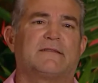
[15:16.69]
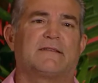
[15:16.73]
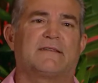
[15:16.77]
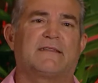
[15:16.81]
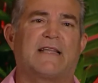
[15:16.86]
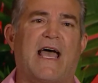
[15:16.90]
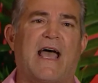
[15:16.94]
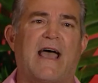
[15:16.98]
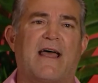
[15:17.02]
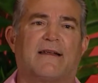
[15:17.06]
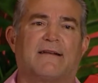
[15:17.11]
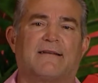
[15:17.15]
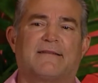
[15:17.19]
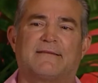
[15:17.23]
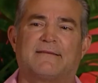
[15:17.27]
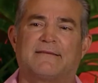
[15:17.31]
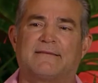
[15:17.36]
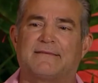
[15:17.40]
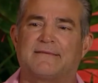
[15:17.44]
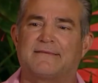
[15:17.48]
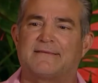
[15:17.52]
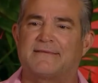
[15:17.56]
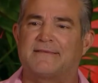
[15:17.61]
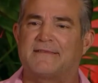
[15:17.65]
That
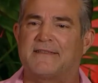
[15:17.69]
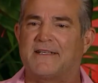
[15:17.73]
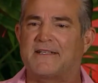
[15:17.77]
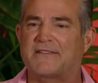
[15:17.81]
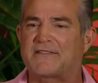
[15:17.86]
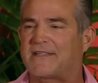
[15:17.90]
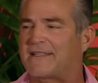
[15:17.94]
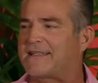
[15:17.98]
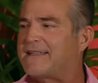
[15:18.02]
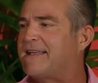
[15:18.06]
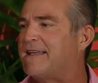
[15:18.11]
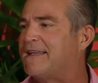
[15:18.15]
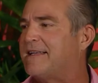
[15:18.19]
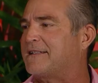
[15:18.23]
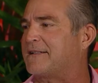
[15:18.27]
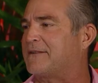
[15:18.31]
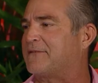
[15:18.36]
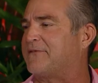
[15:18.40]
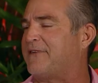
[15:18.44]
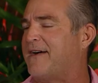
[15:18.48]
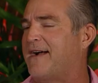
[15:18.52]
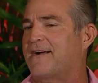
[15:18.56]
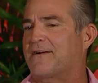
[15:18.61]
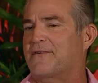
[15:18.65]
is the key in the
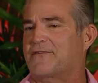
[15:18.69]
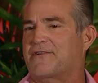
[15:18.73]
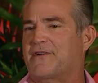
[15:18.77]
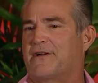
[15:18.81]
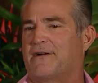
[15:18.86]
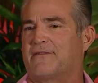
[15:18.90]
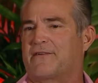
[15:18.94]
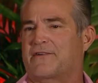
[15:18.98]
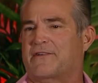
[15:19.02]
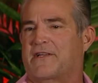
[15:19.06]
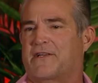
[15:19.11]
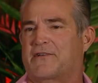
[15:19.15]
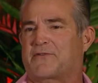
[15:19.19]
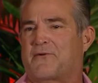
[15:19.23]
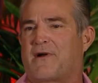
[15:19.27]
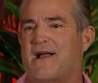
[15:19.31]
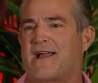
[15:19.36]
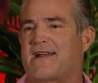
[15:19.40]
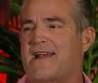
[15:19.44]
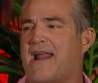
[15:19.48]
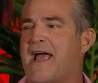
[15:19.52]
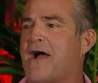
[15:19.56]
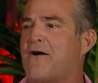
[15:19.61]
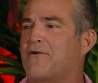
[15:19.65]
fire service, because
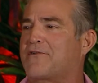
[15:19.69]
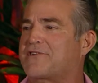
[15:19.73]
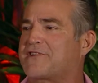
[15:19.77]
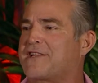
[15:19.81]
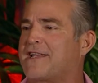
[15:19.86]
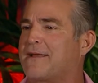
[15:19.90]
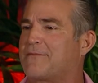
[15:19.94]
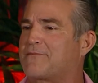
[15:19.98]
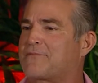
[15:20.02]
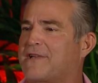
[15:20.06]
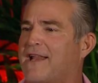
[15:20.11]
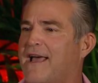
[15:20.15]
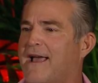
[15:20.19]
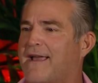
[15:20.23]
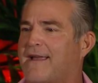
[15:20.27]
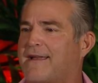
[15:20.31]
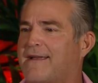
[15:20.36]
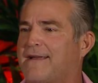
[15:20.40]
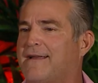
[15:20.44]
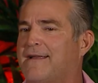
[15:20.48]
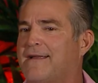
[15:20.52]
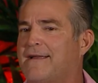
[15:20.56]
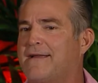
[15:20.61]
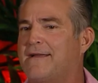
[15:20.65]
right now it seems like